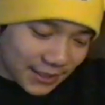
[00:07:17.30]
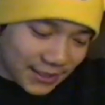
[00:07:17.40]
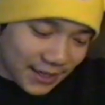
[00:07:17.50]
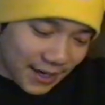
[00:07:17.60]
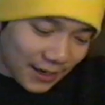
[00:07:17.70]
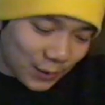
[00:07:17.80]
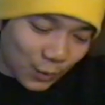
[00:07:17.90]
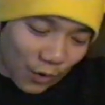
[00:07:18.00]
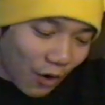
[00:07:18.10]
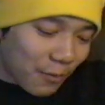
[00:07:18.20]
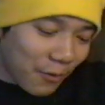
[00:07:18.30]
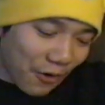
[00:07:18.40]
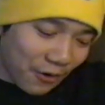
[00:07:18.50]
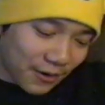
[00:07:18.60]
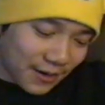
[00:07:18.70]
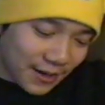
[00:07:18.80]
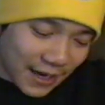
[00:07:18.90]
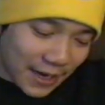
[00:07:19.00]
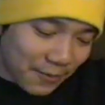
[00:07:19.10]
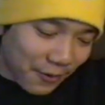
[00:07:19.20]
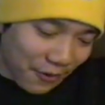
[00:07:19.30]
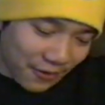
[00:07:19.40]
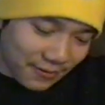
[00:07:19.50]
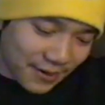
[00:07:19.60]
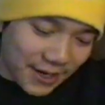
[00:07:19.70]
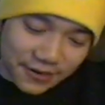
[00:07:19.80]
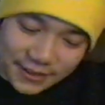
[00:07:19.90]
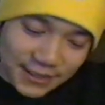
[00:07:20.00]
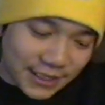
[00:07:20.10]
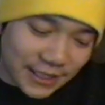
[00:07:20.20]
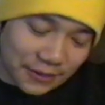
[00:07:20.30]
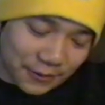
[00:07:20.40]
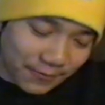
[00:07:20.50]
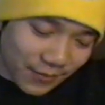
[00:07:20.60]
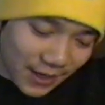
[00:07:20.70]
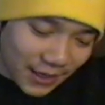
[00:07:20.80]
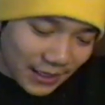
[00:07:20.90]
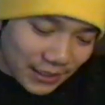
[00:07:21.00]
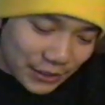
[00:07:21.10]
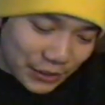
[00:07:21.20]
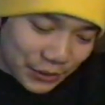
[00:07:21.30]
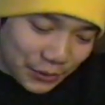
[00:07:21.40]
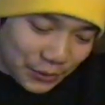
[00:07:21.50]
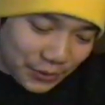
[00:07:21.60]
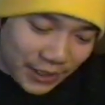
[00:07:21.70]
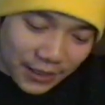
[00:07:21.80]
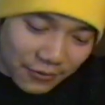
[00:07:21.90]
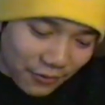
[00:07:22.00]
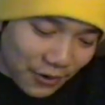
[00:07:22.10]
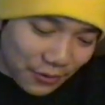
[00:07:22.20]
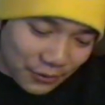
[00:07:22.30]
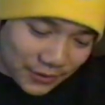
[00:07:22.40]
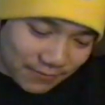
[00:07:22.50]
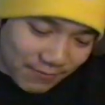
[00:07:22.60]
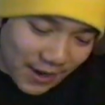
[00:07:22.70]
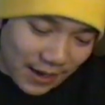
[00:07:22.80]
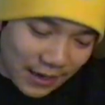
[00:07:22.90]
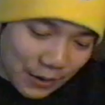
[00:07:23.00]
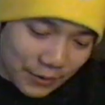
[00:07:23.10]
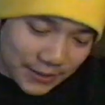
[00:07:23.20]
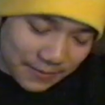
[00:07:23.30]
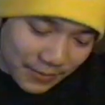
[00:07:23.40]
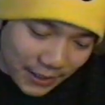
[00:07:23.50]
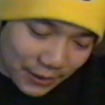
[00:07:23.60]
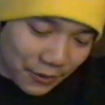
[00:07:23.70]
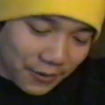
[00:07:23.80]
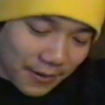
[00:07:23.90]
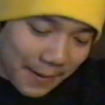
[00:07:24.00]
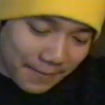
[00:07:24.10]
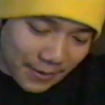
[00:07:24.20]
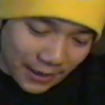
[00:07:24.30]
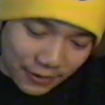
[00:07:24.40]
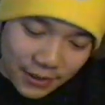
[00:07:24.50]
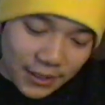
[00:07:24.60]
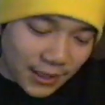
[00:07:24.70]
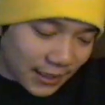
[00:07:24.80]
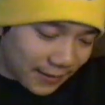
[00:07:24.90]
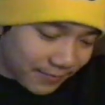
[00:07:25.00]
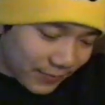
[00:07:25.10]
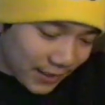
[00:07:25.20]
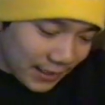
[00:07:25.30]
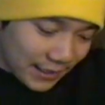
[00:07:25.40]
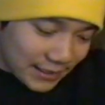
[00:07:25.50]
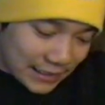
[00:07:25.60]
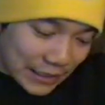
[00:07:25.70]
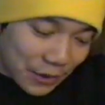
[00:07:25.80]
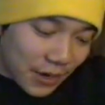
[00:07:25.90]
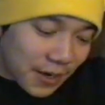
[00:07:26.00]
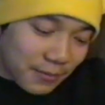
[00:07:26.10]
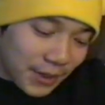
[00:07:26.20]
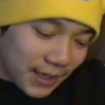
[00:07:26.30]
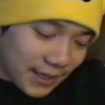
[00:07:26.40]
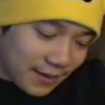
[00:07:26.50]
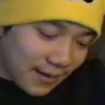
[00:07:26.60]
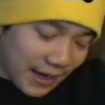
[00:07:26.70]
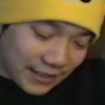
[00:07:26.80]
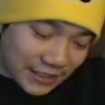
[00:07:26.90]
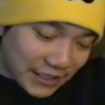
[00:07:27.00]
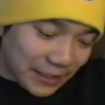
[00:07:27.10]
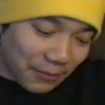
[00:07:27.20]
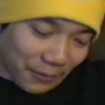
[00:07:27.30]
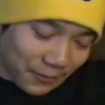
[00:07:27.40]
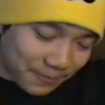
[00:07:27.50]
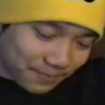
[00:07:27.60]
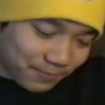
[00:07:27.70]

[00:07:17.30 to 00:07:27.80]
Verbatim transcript: such as Walmart, Kmart, Harris Teeter, to get a rose, and it was bigger, better looking, still unbudded, and cheaper.